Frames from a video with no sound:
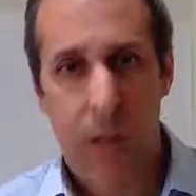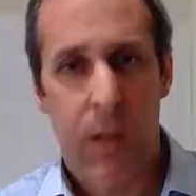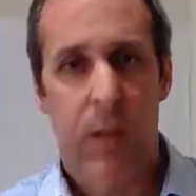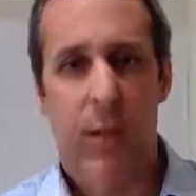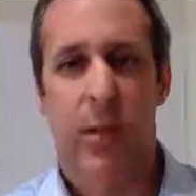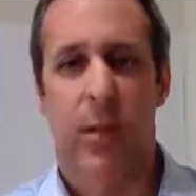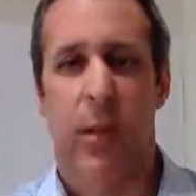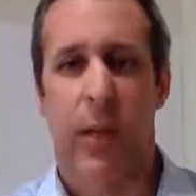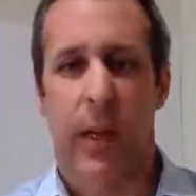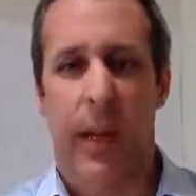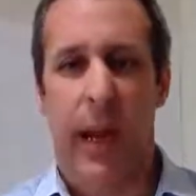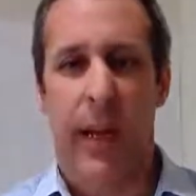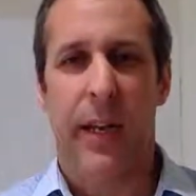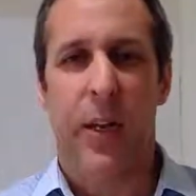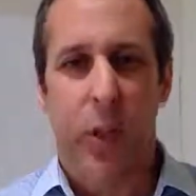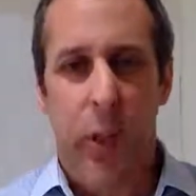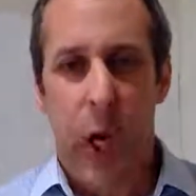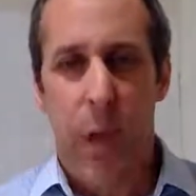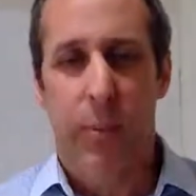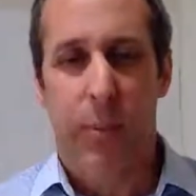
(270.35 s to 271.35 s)
So again,
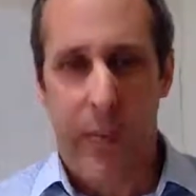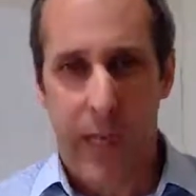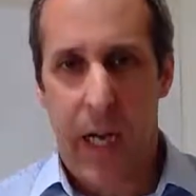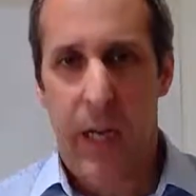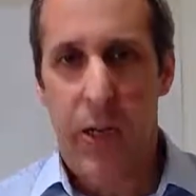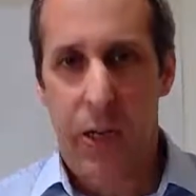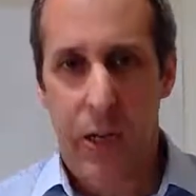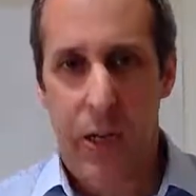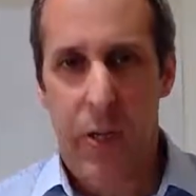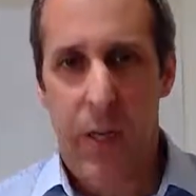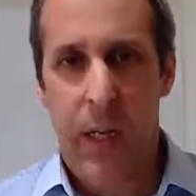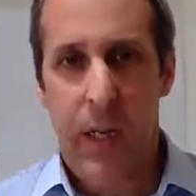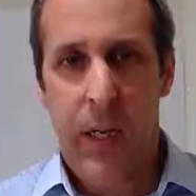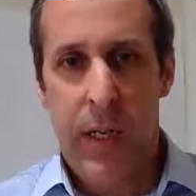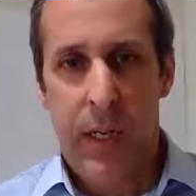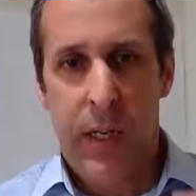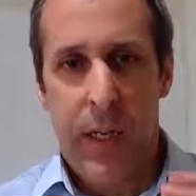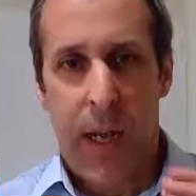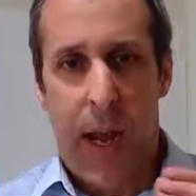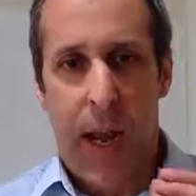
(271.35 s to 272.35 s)
interpretation
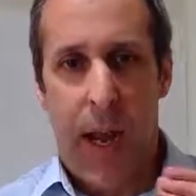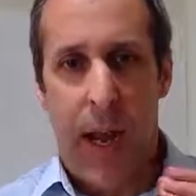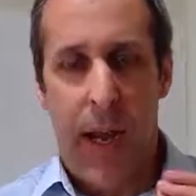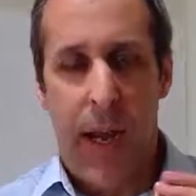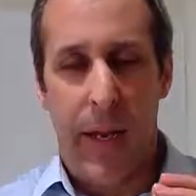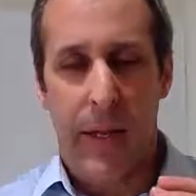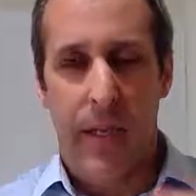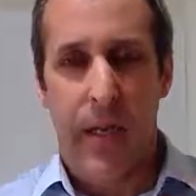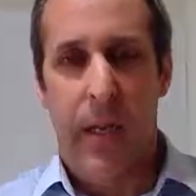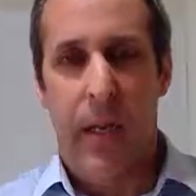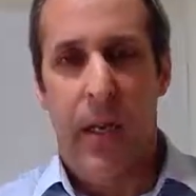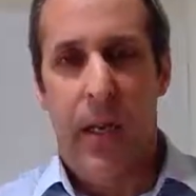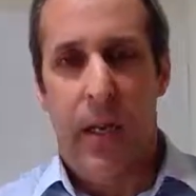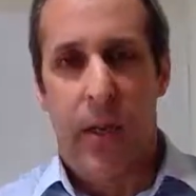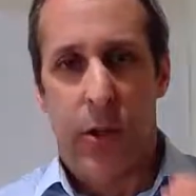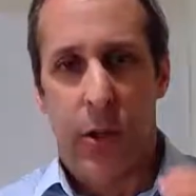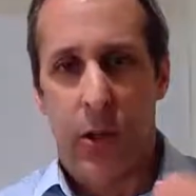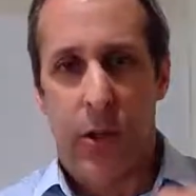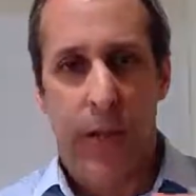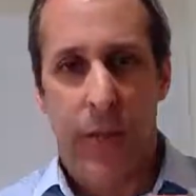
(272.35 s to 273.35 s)
and
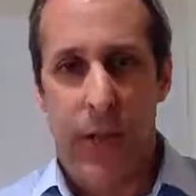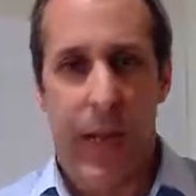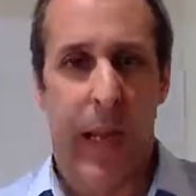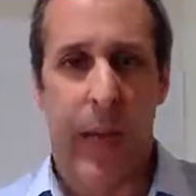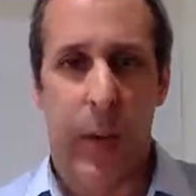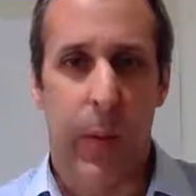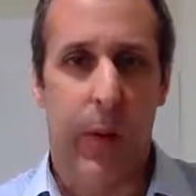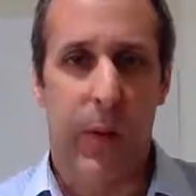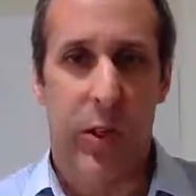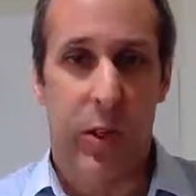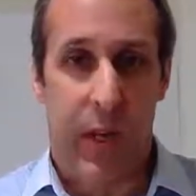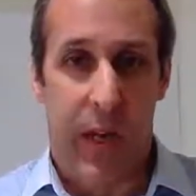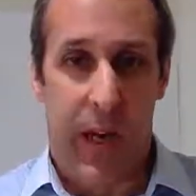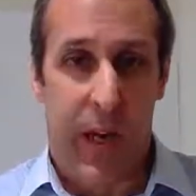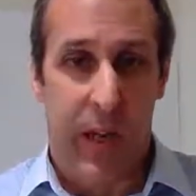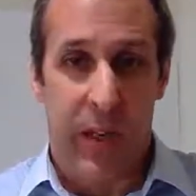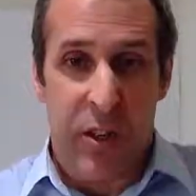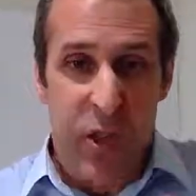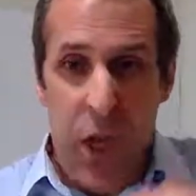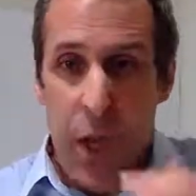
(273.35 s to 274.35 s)
use of language
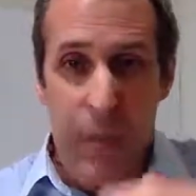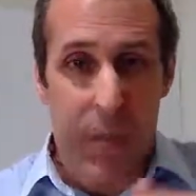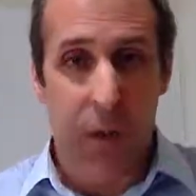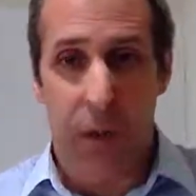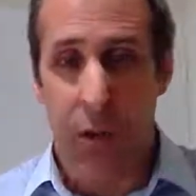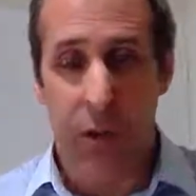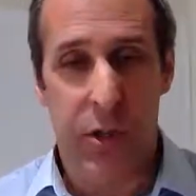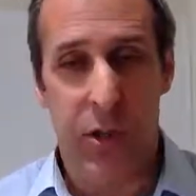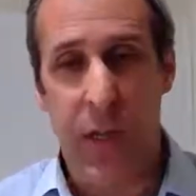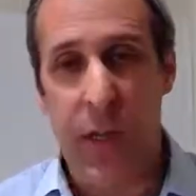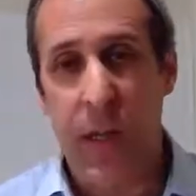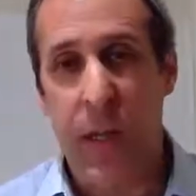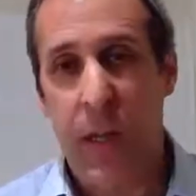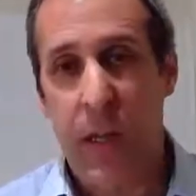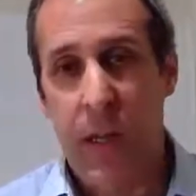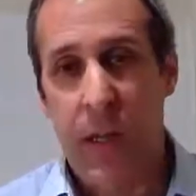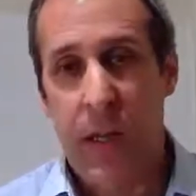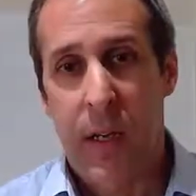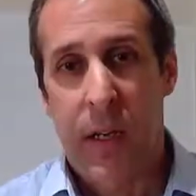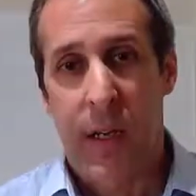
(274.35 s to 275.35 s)
and terminology
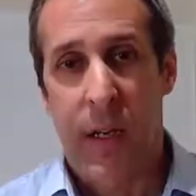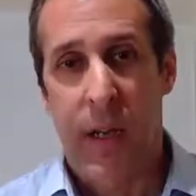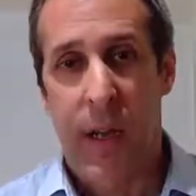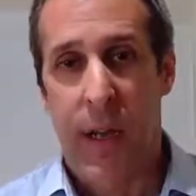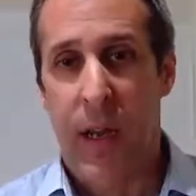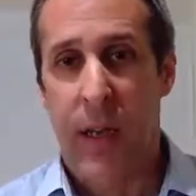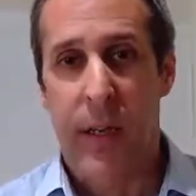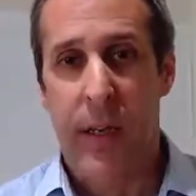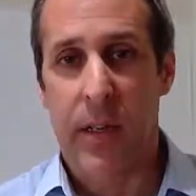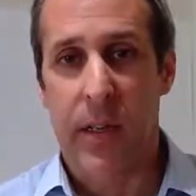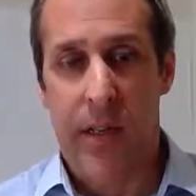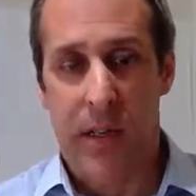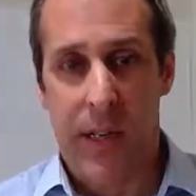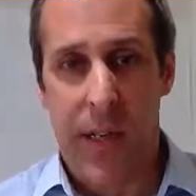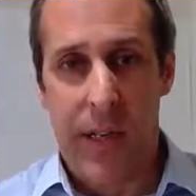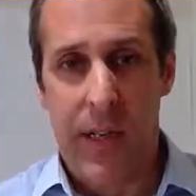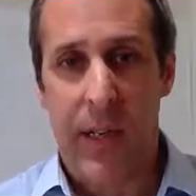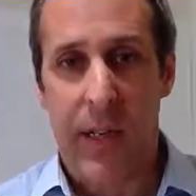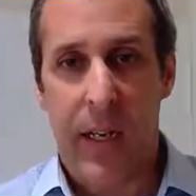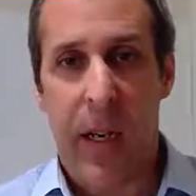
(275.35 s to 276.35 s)
and
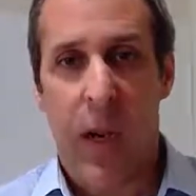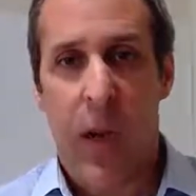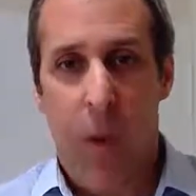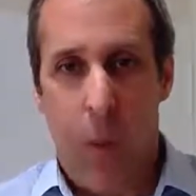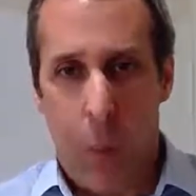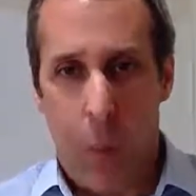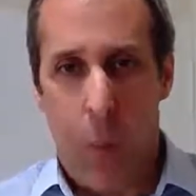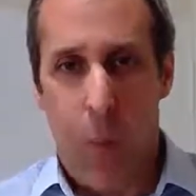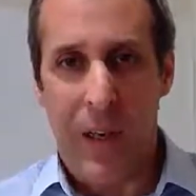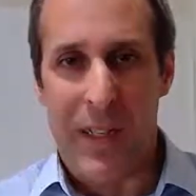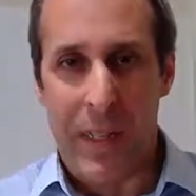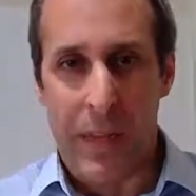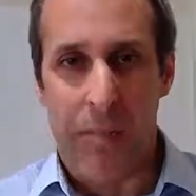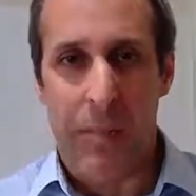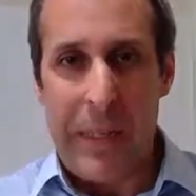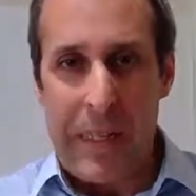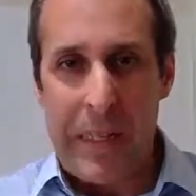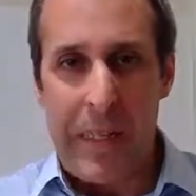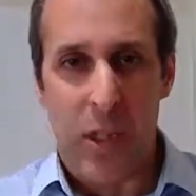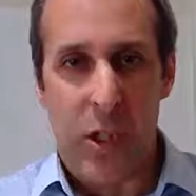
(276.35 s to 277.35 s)
understanding what it
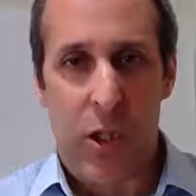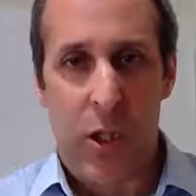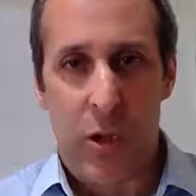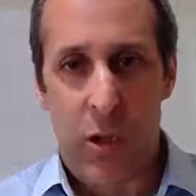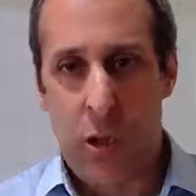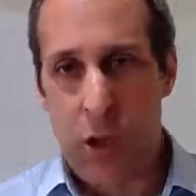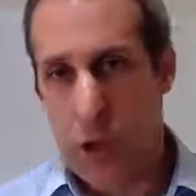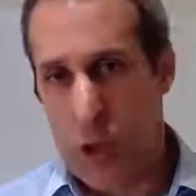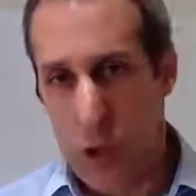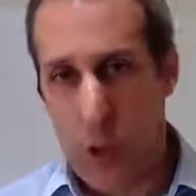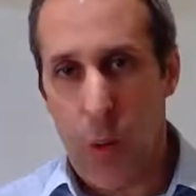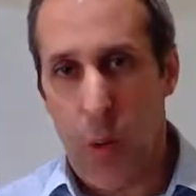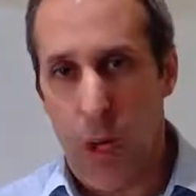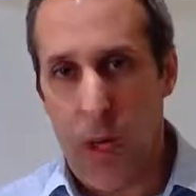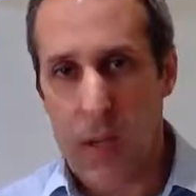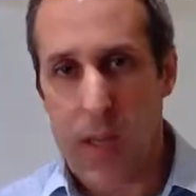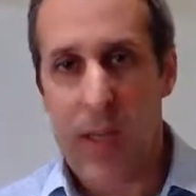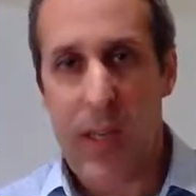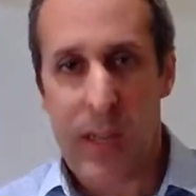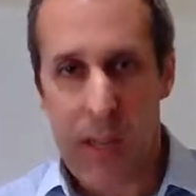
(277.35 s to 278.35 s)
means to
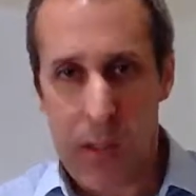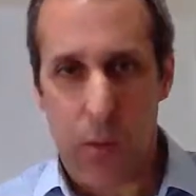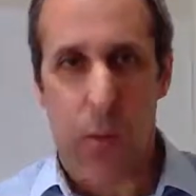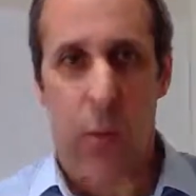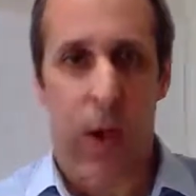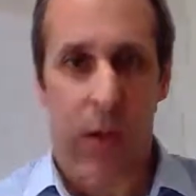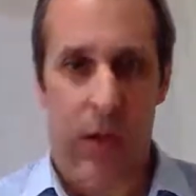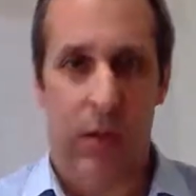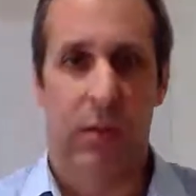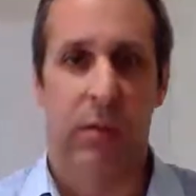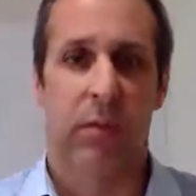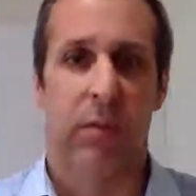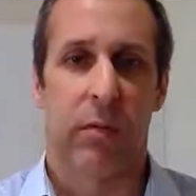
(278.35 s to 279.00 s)
us is what